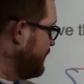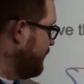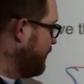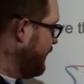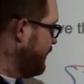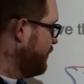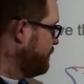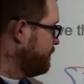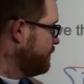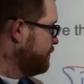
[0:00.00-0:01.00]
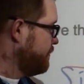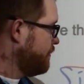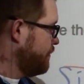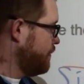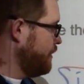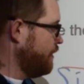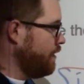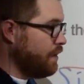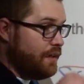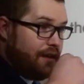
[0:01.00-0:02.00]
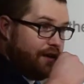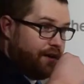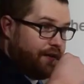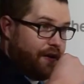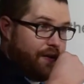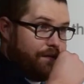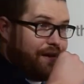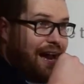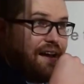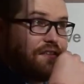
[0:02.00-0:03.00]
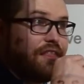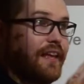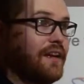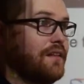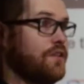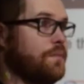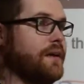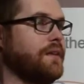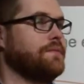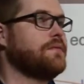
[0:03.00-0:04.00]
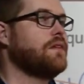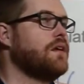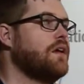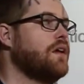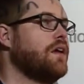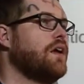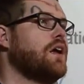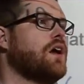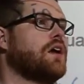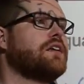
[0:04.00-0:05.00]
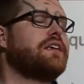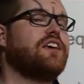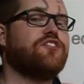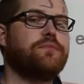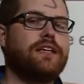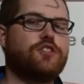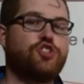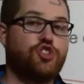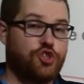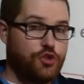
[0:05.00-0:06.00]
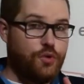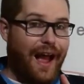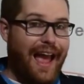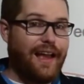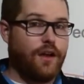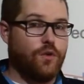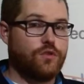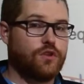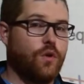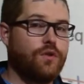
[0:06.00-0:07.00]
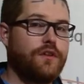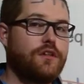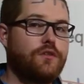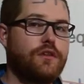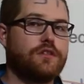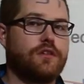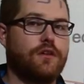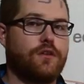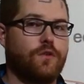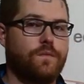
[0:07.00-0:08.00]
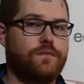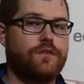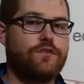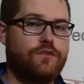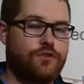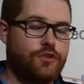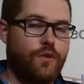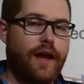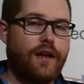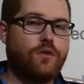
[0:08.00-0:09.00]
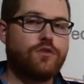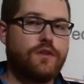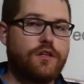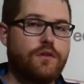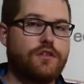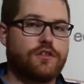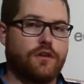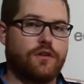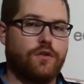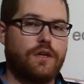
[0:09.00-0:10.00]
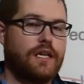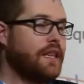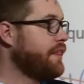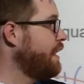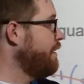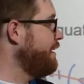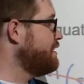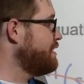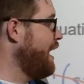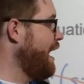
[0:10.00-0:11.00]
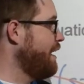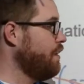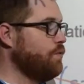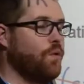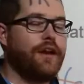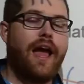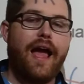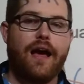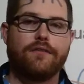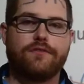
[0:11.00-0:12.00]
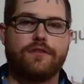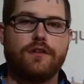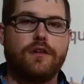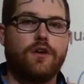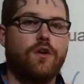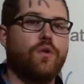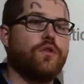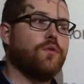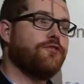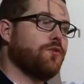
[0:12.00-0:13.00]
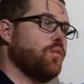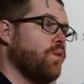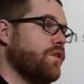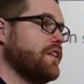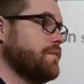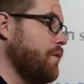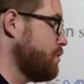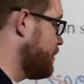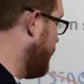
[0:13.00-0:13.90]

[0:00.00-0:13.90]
get theta. Here, though, I have to think a little bit. Give me 2 angles on the unit circle. 2 angles on the unit circle that have a sine of 1/2. Well, the one that's most